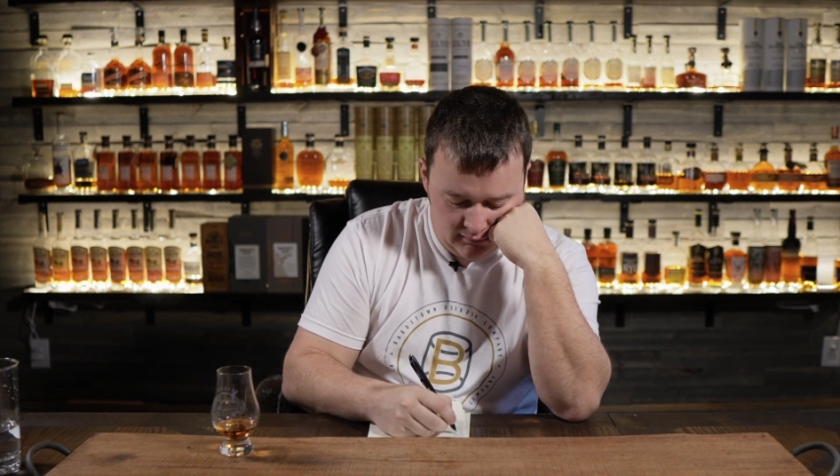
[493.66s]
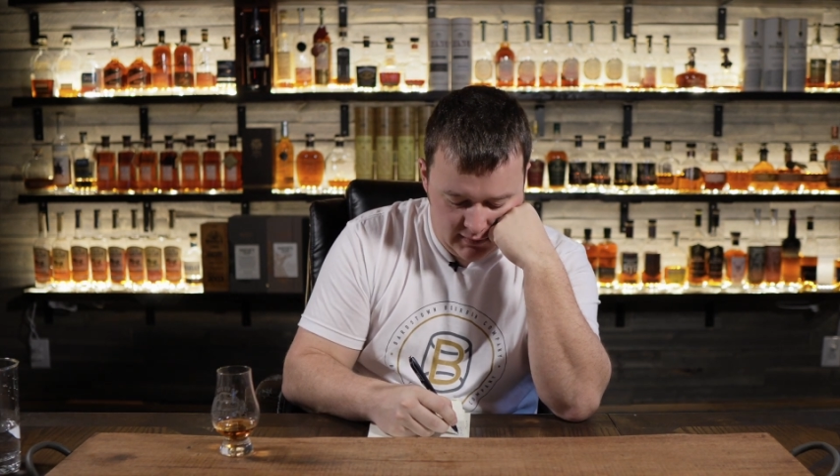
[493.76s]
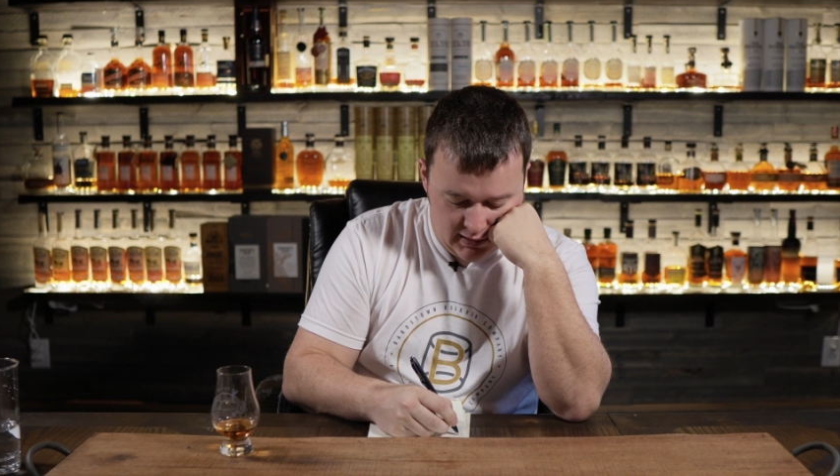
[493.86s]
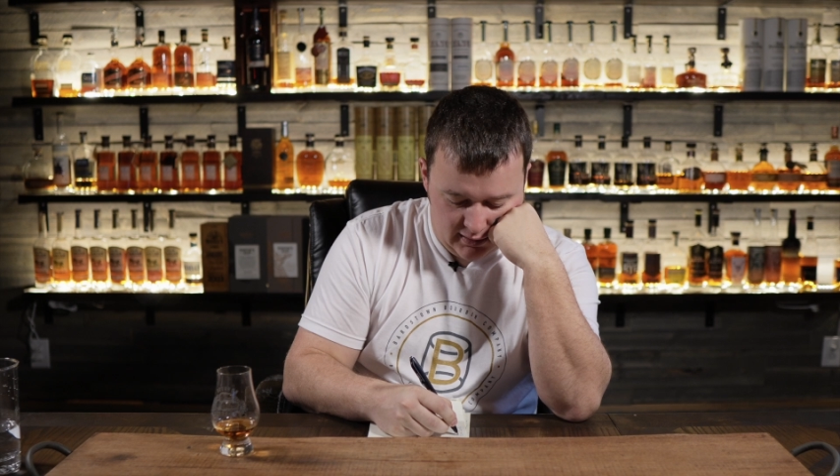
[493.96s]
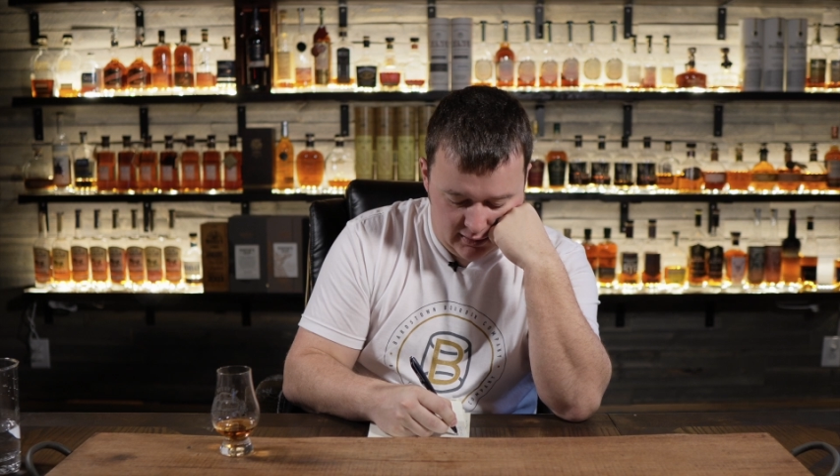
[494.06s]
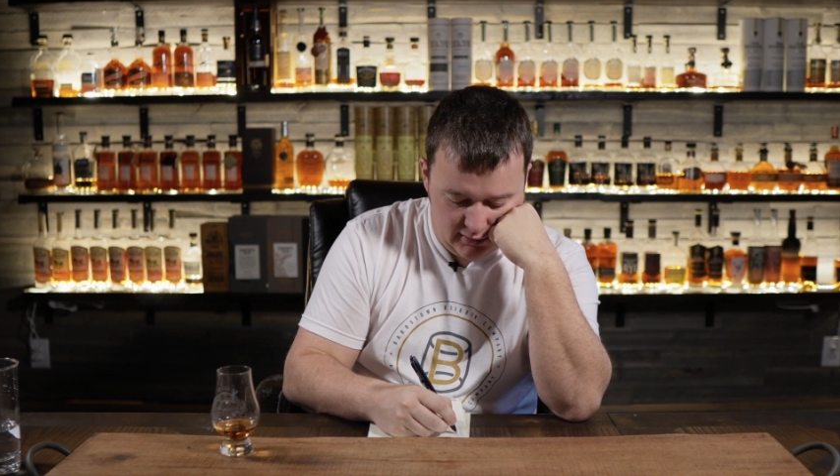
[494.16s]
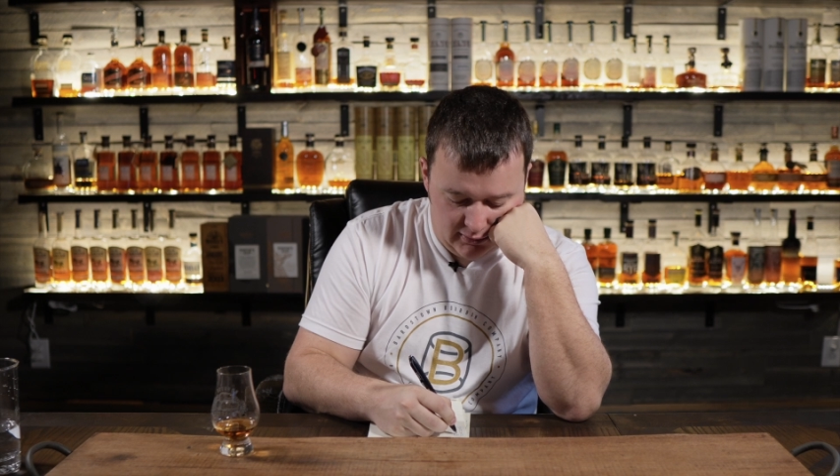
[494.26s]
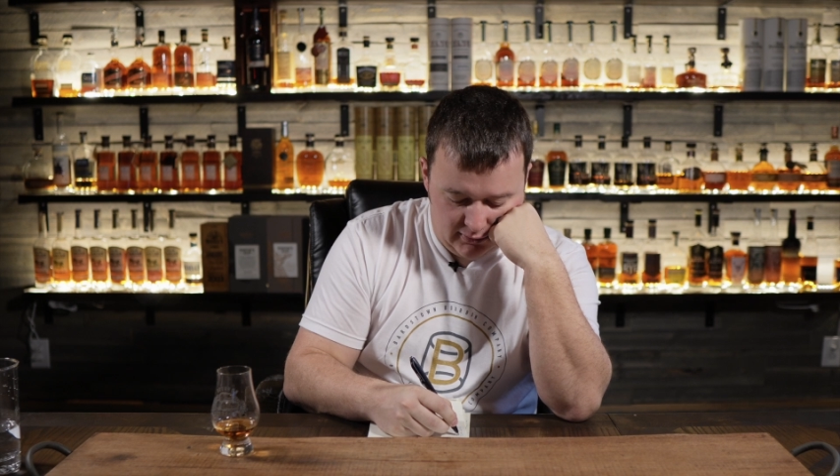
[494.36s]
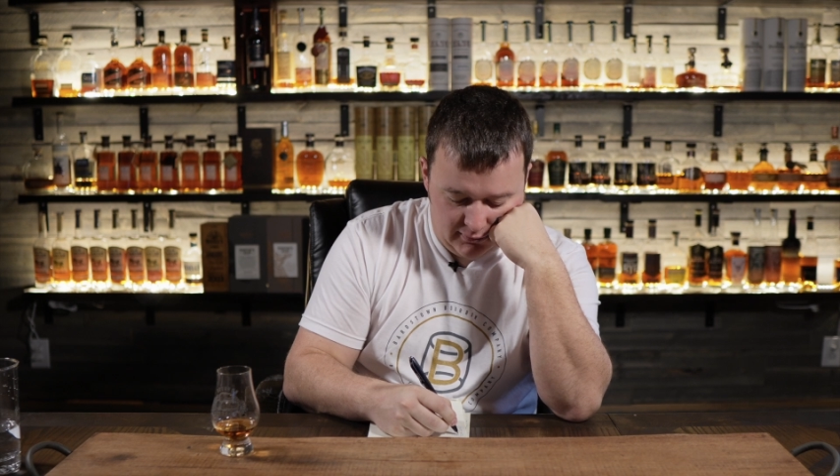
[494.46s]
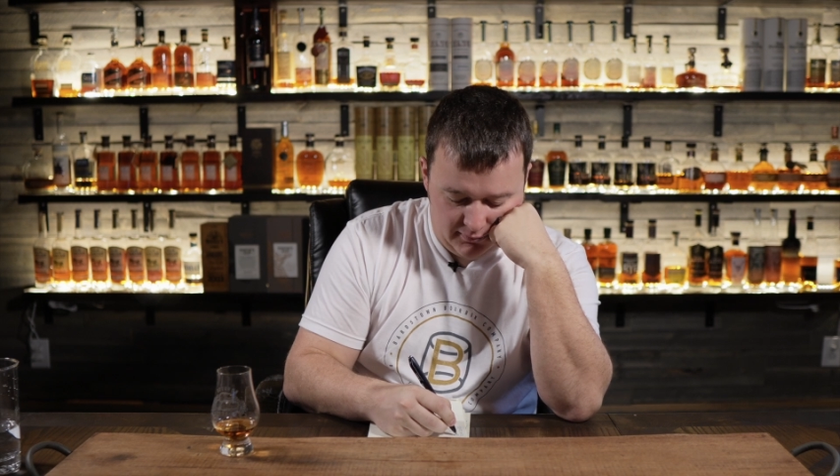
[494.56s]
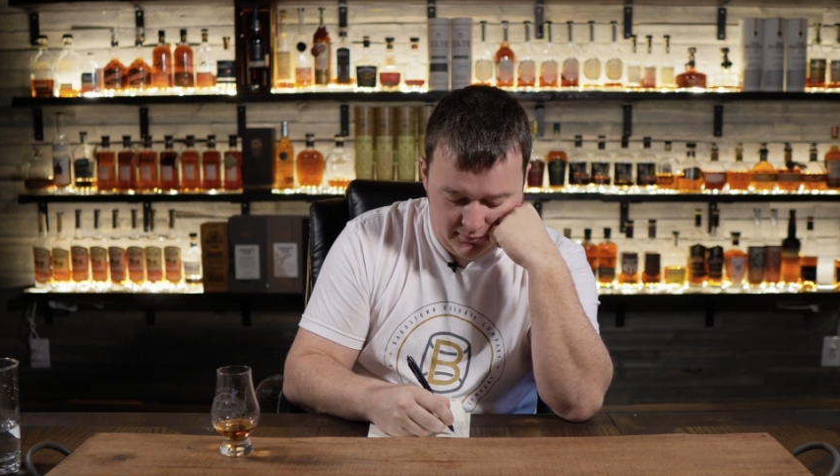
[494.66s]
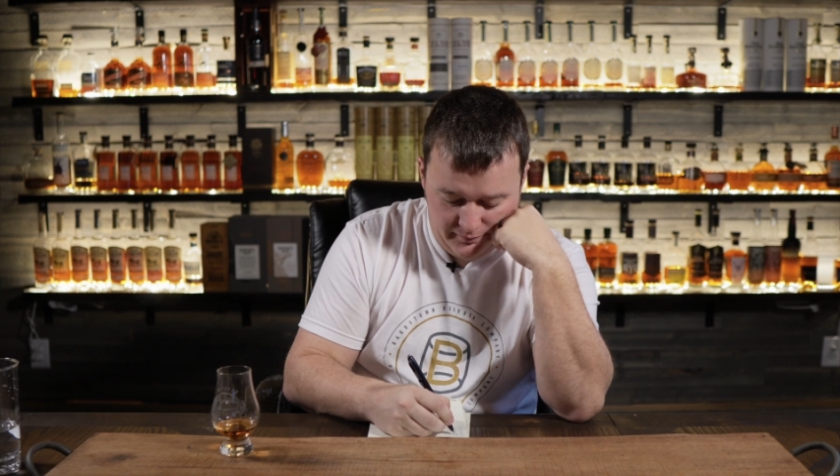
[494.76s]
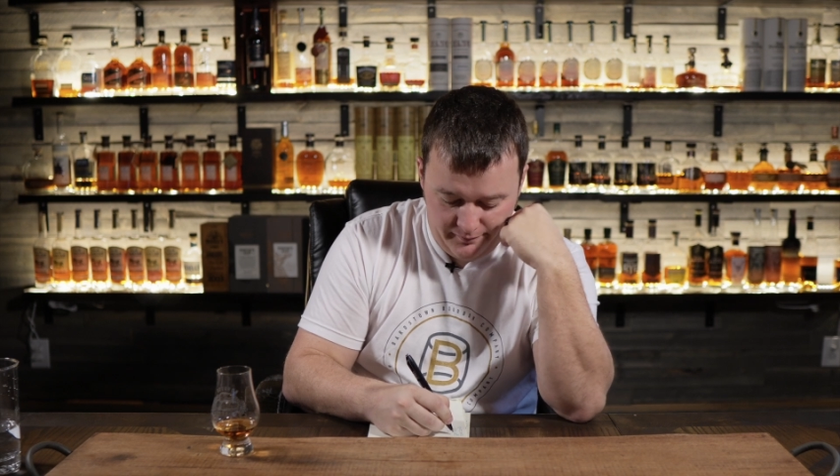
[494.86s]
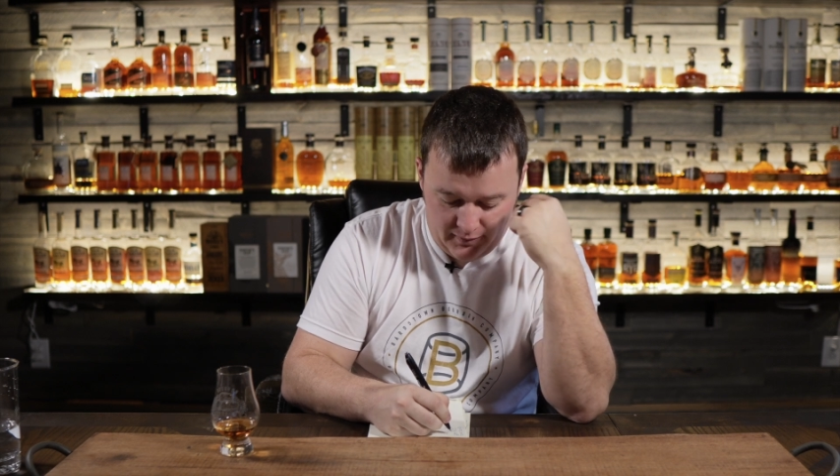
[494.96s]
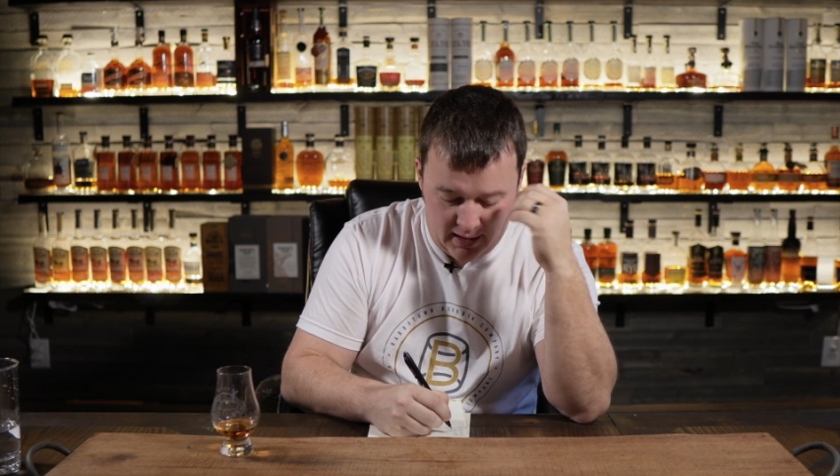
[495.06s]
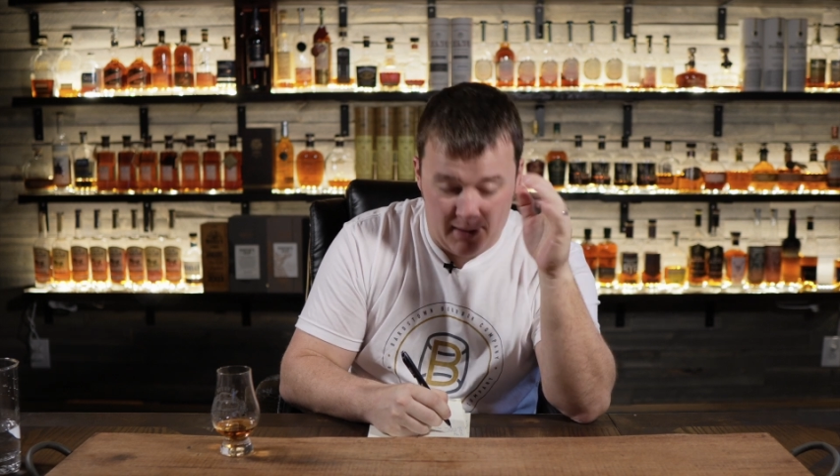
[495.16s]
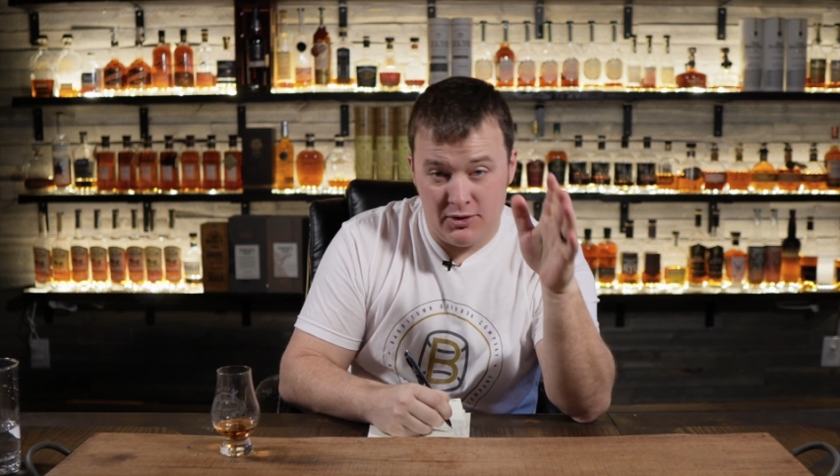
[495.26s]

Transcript: So I'm